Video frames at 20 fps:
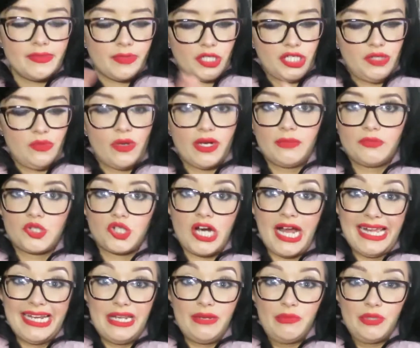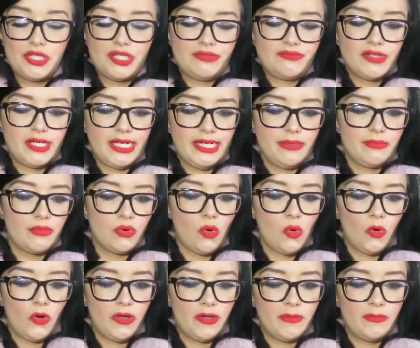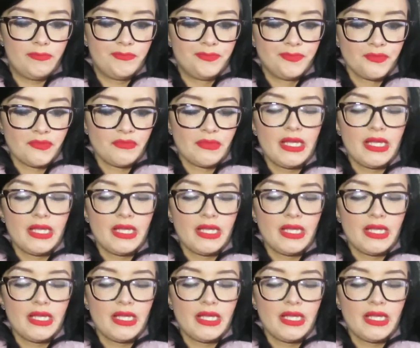especially when I'm training, which is really important.